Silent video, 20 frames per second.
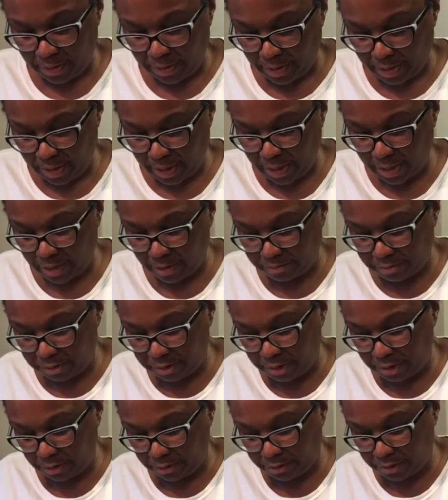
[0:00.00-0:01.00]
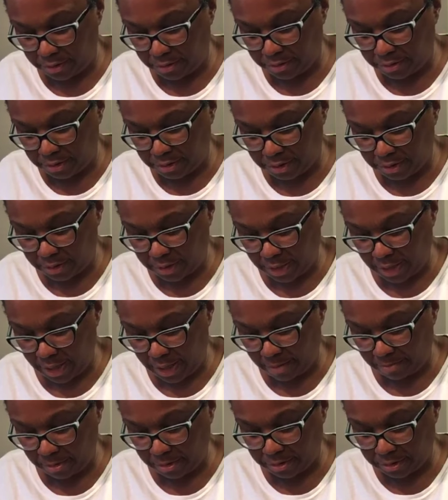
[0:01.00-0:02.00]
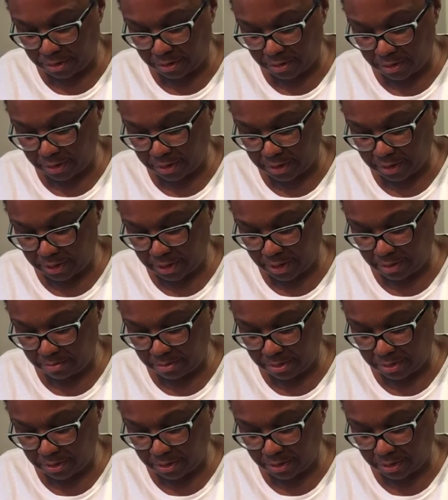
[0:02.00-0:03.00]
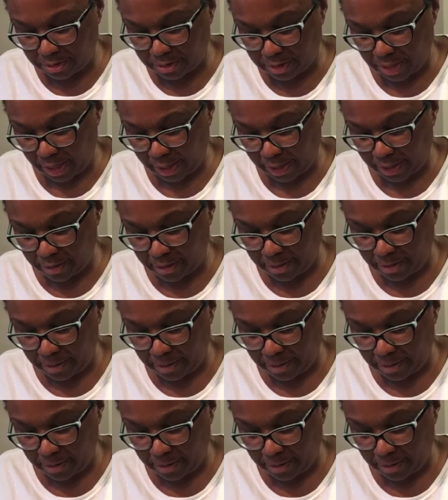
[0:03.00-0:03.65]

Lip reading: And I'll tilt those to the camera so you can see them in just a second.